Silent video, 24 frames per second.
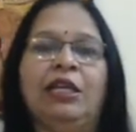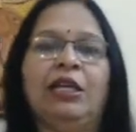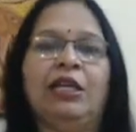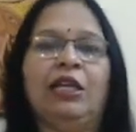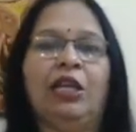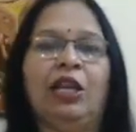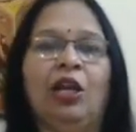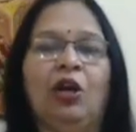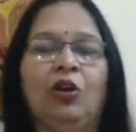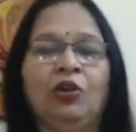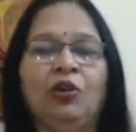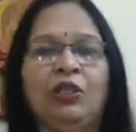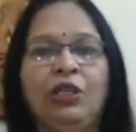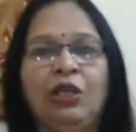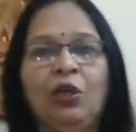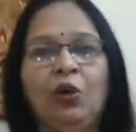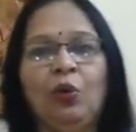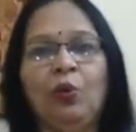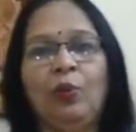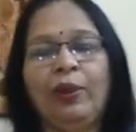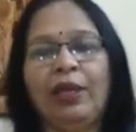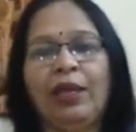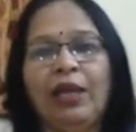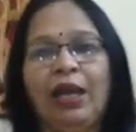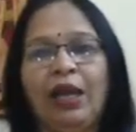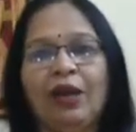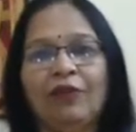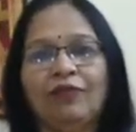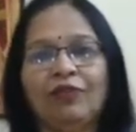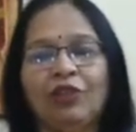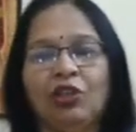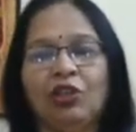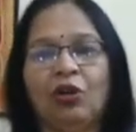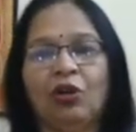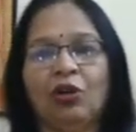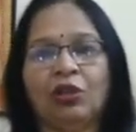Now, here we have the
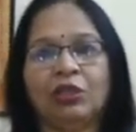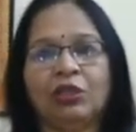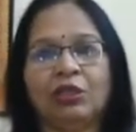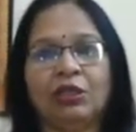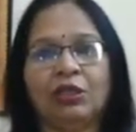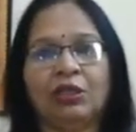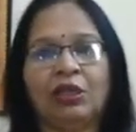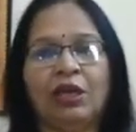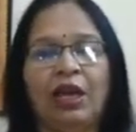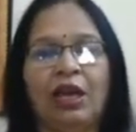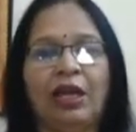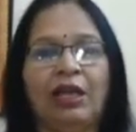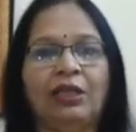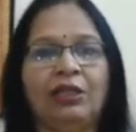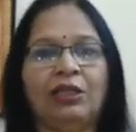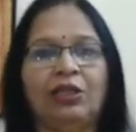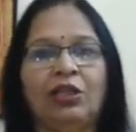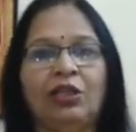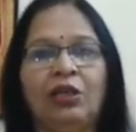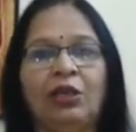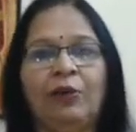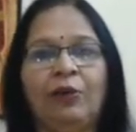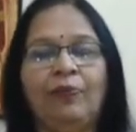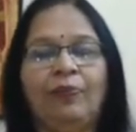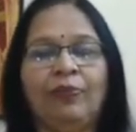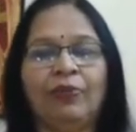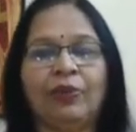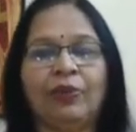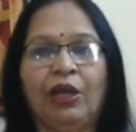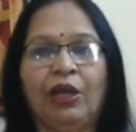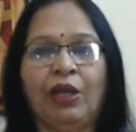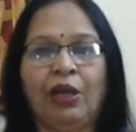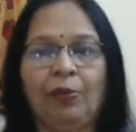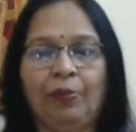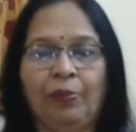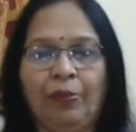doctor and the
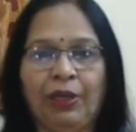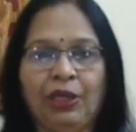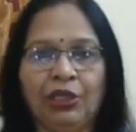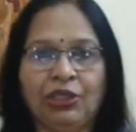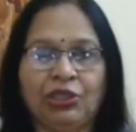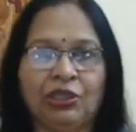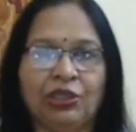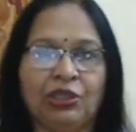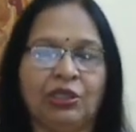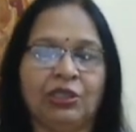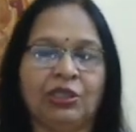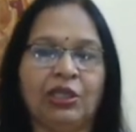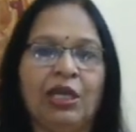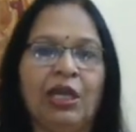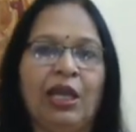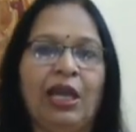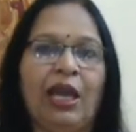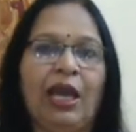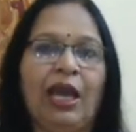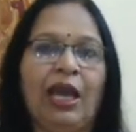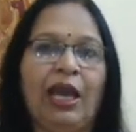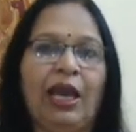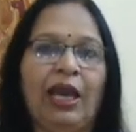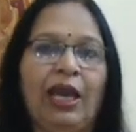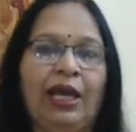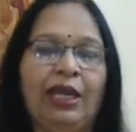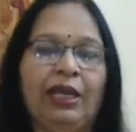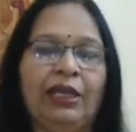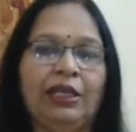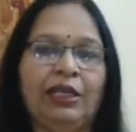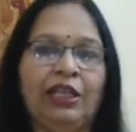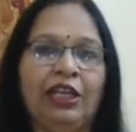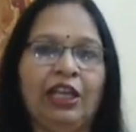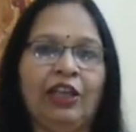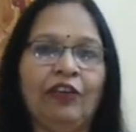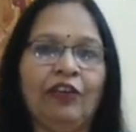patient, and
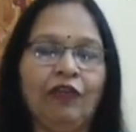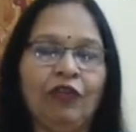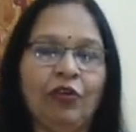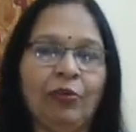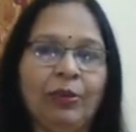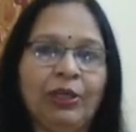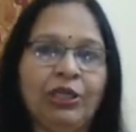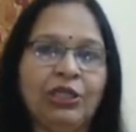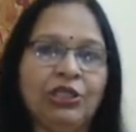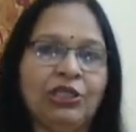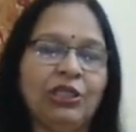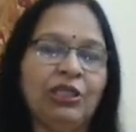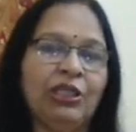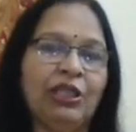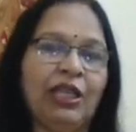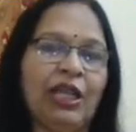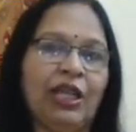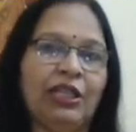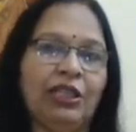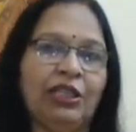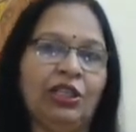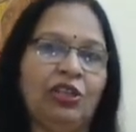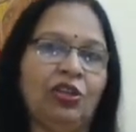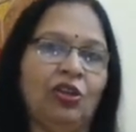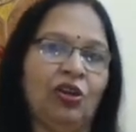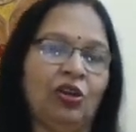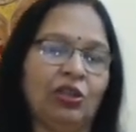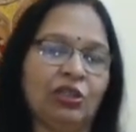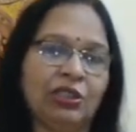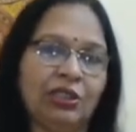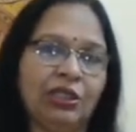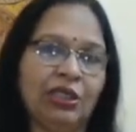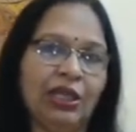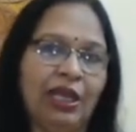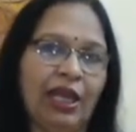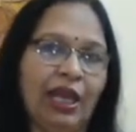the information that the
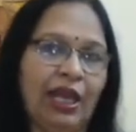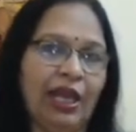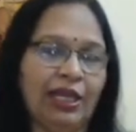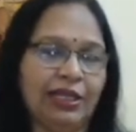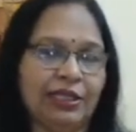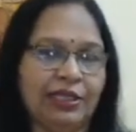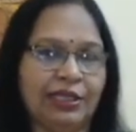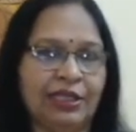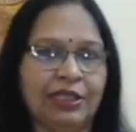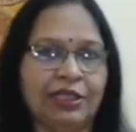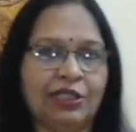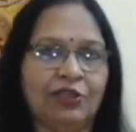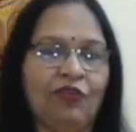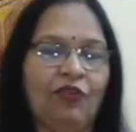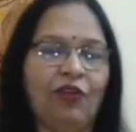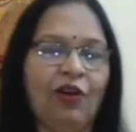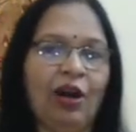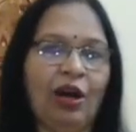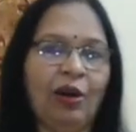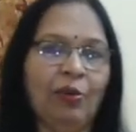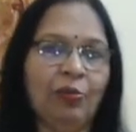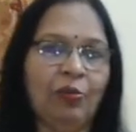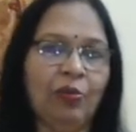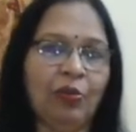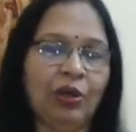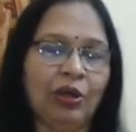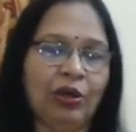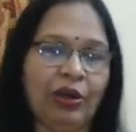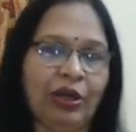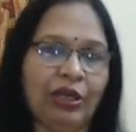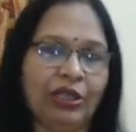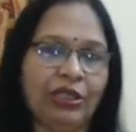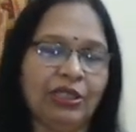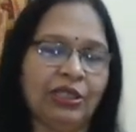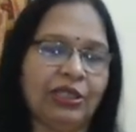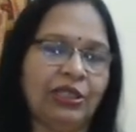doctor has is far
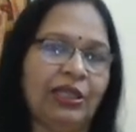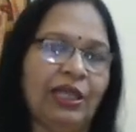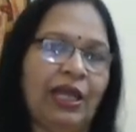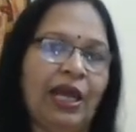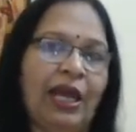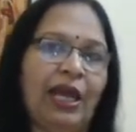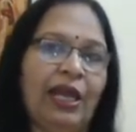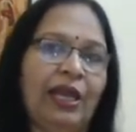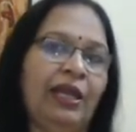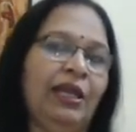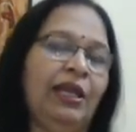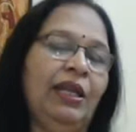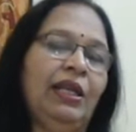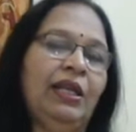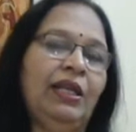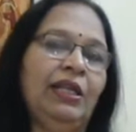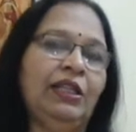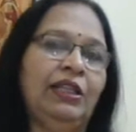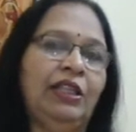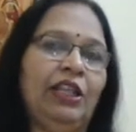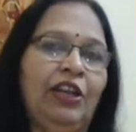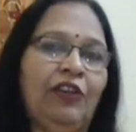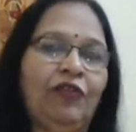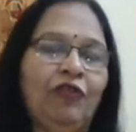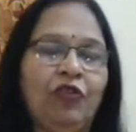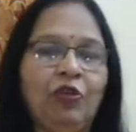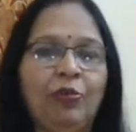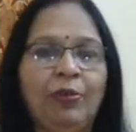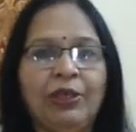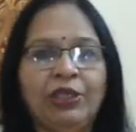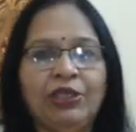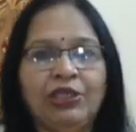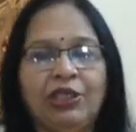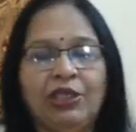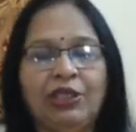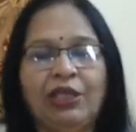greater than the
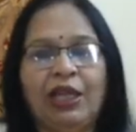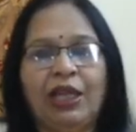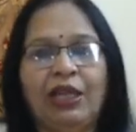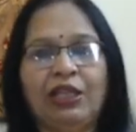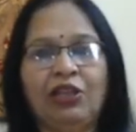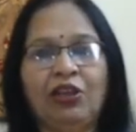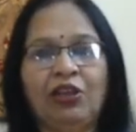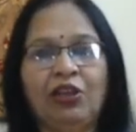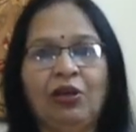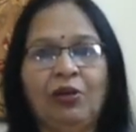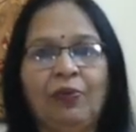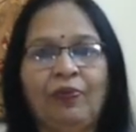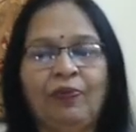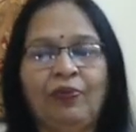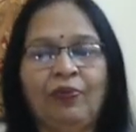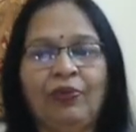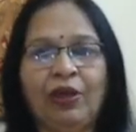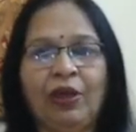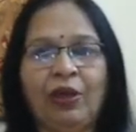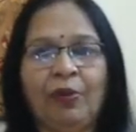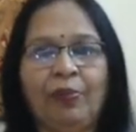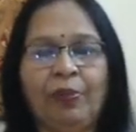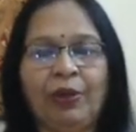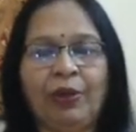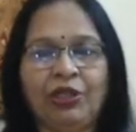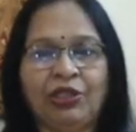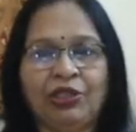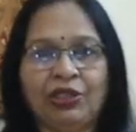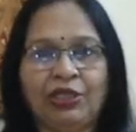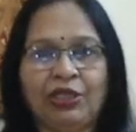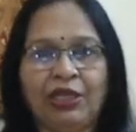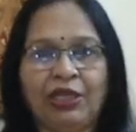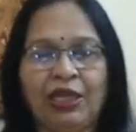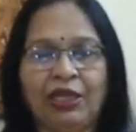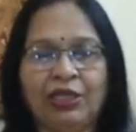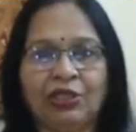information that the patient
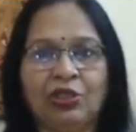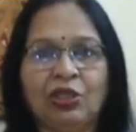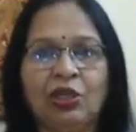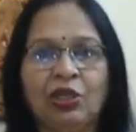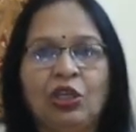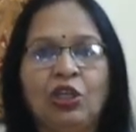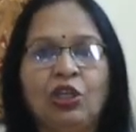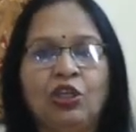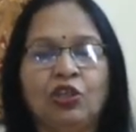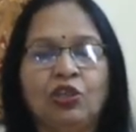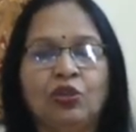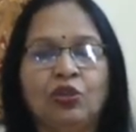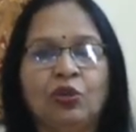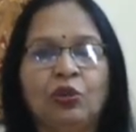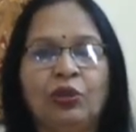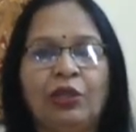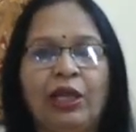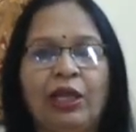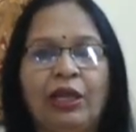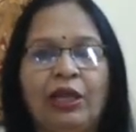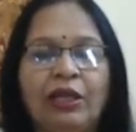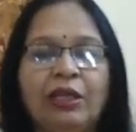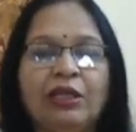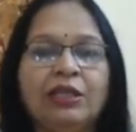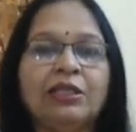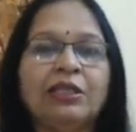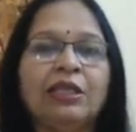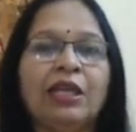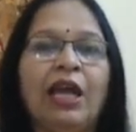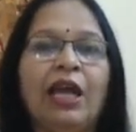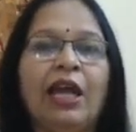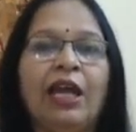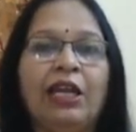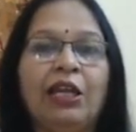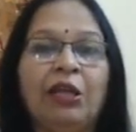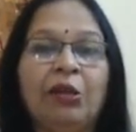has. So, there is
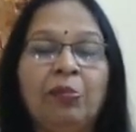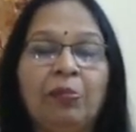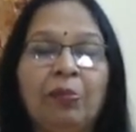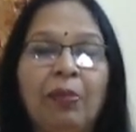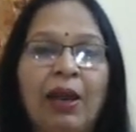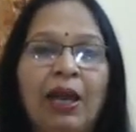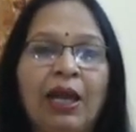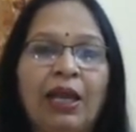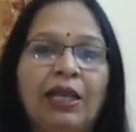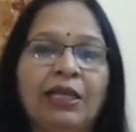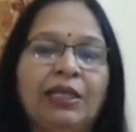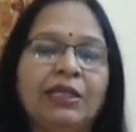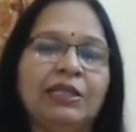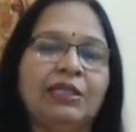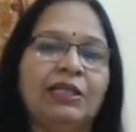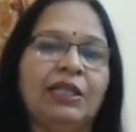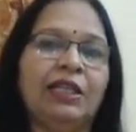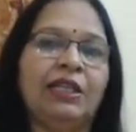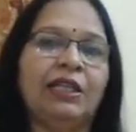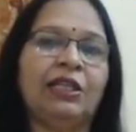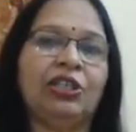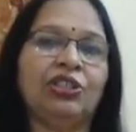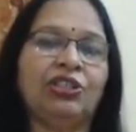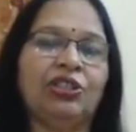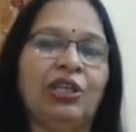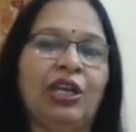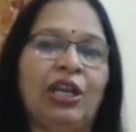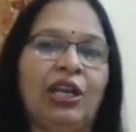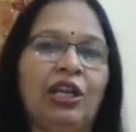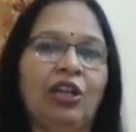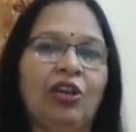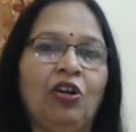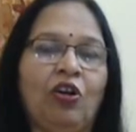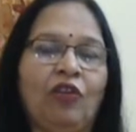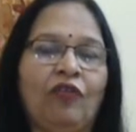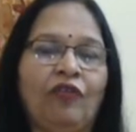an imbalance in the
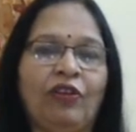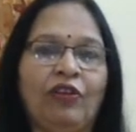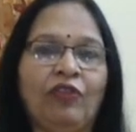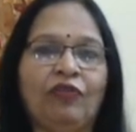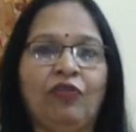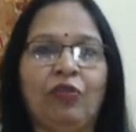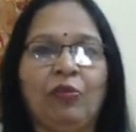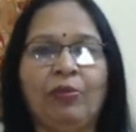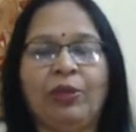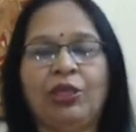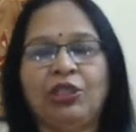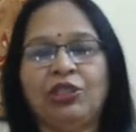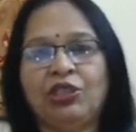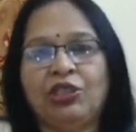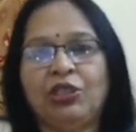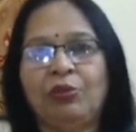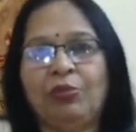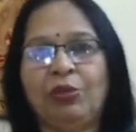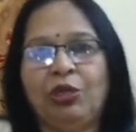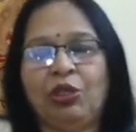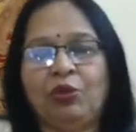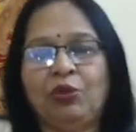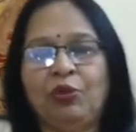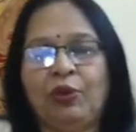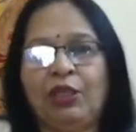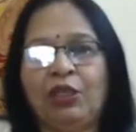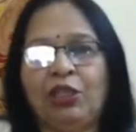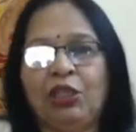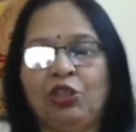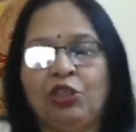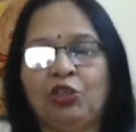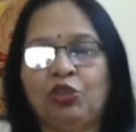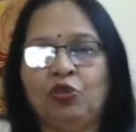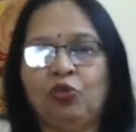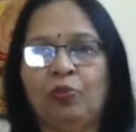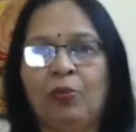sharing of information between the
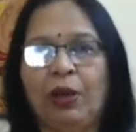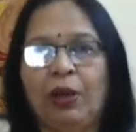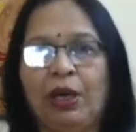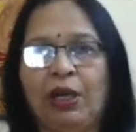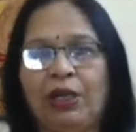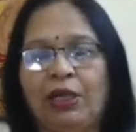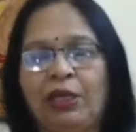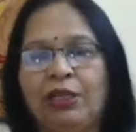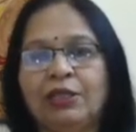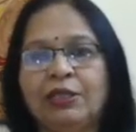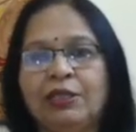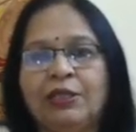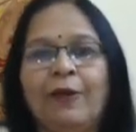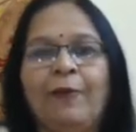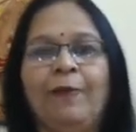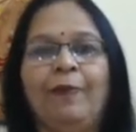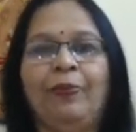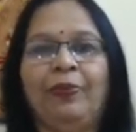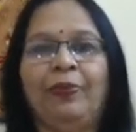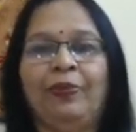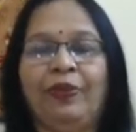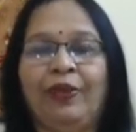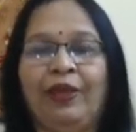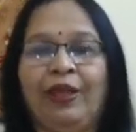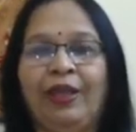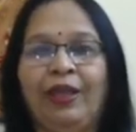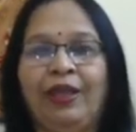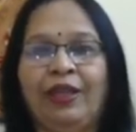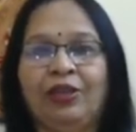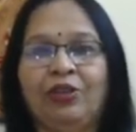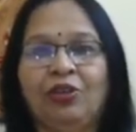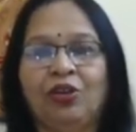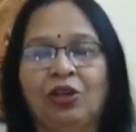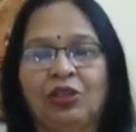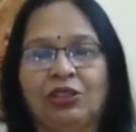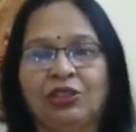two parties, the
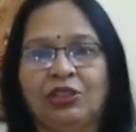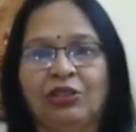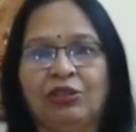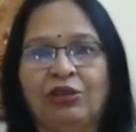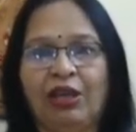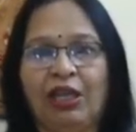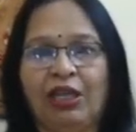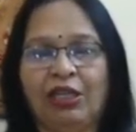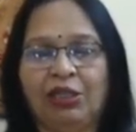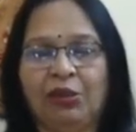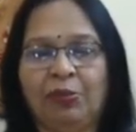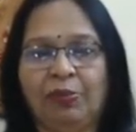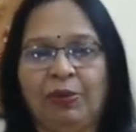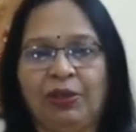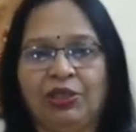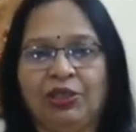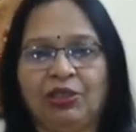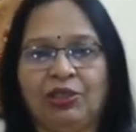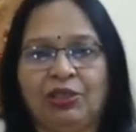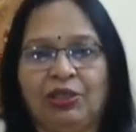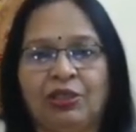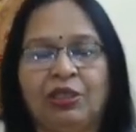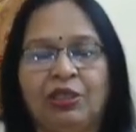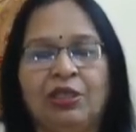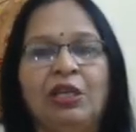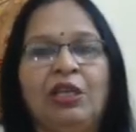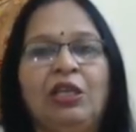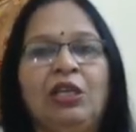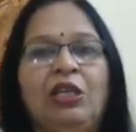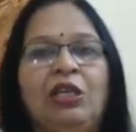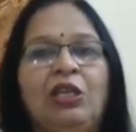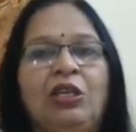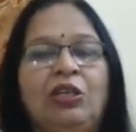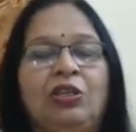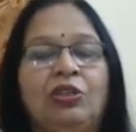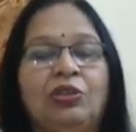doctor and the patient.
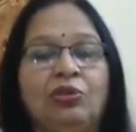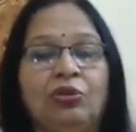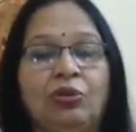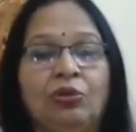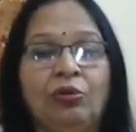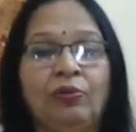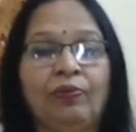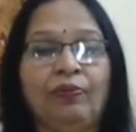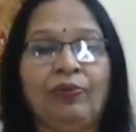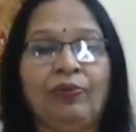So